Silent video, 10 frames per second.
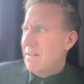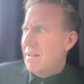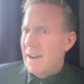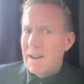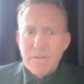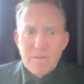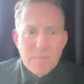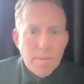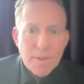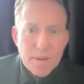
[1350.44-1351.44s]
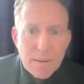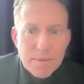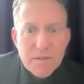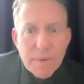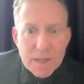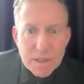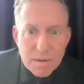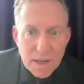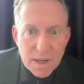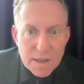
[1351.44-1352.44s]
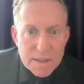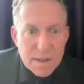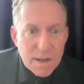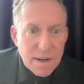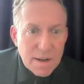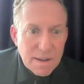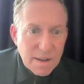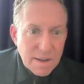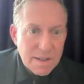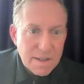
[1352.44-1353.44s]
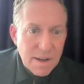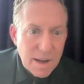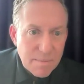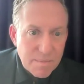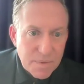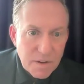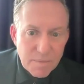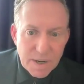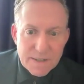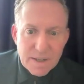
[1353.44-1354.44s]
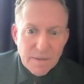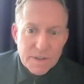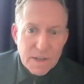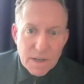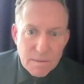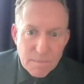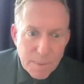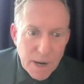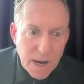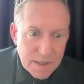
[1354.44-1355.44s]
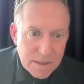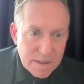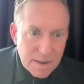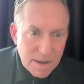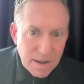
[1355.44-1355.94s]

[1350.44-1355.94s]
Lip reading: I don't even remember the names of my 2 kids, little less the name of my 17 bots.